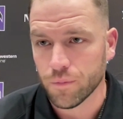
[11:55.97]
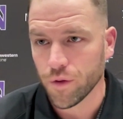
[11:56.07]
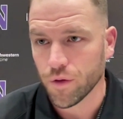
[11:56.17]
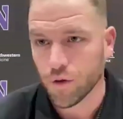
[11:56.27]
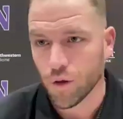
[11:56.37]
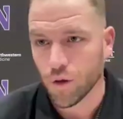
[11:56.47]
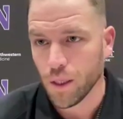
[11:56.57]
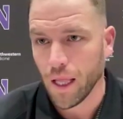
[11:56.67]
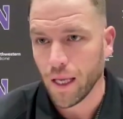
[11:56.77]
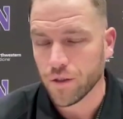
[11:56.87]
There'll be
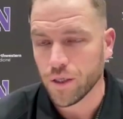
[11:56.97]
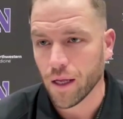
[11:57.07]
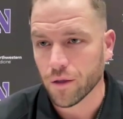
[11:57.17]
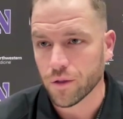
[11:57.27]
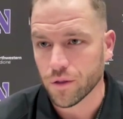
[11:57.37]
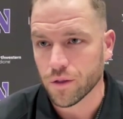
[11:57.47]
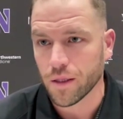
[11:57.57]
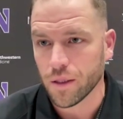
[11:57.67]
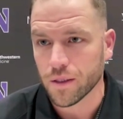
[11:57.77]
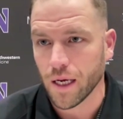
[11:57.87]
a lot of challenges
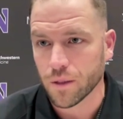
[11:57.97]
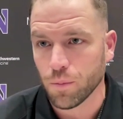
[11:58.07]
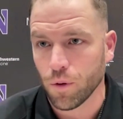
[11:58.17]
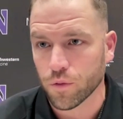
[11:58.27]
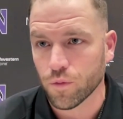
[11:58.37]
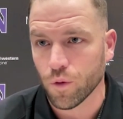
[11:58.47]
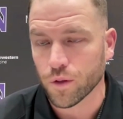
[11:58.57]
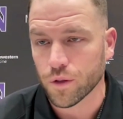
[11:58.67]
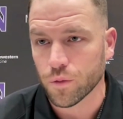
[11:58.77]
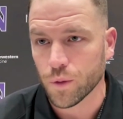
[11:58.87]
that these guys pose for
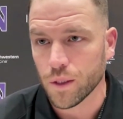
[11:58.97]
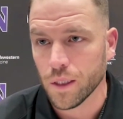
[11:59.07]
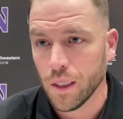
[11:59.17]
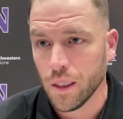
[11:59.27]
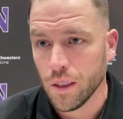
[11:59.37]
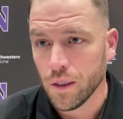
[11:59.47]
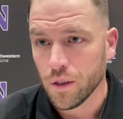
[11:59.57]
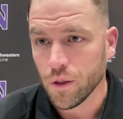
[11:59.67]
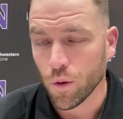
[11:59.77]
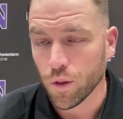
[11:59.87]
us as we
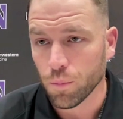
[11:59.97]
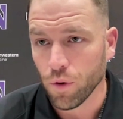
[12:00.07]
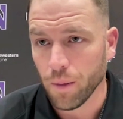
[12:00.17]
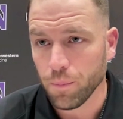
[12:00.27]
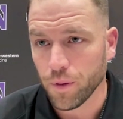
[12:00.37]
go into prep.